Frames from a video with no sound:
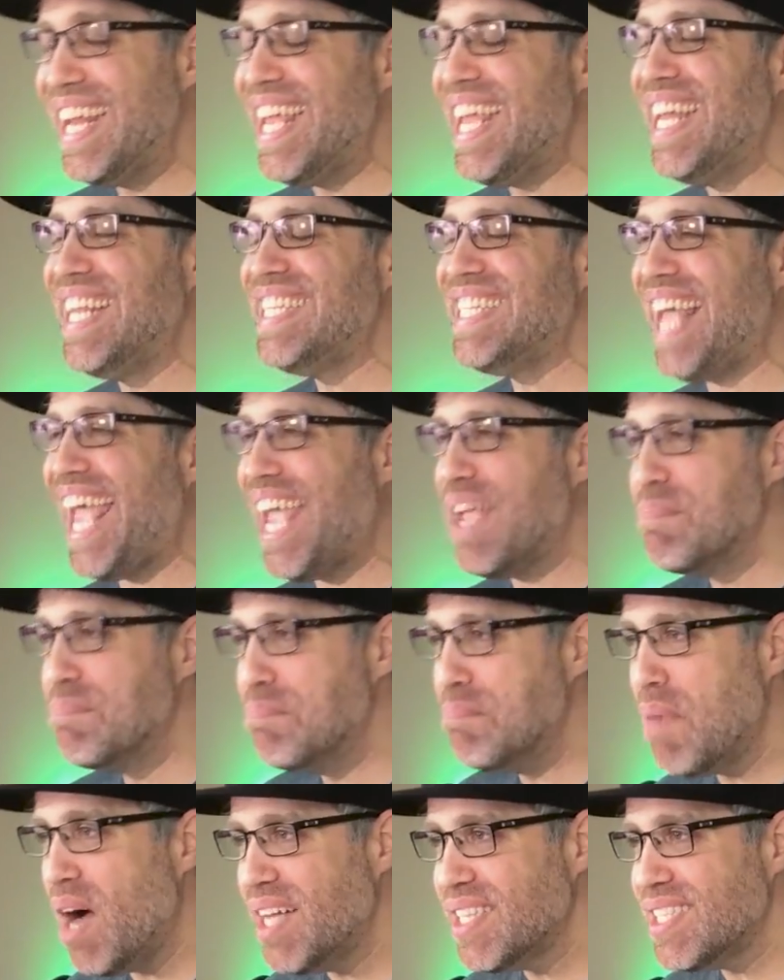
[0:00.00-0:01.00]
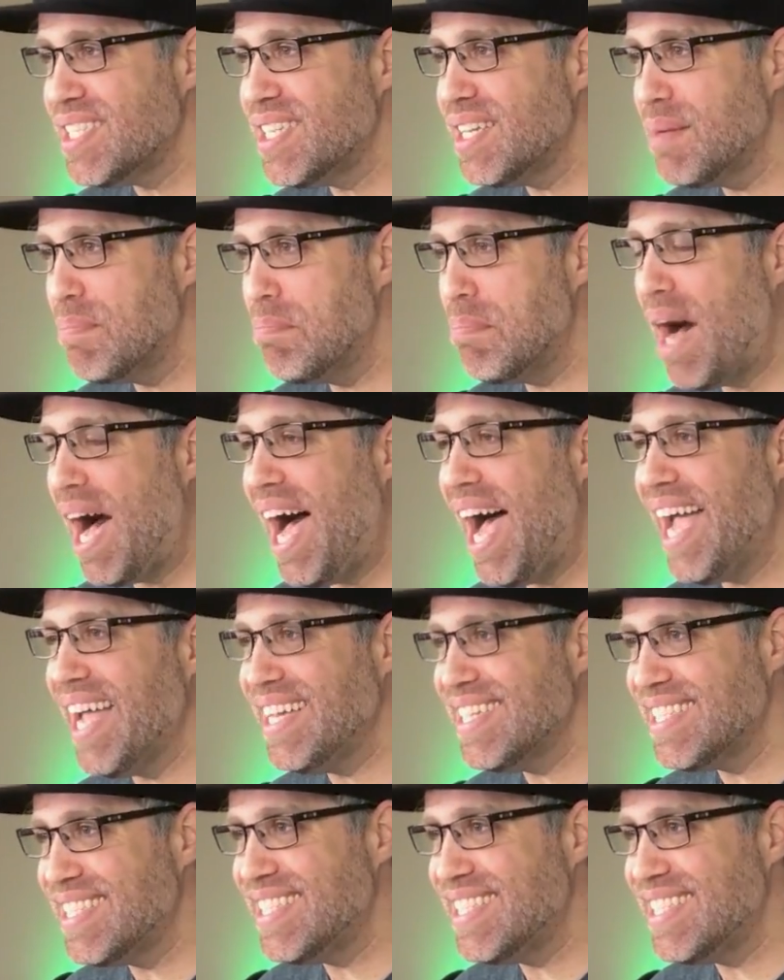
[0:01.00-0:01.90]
and it is a must-buy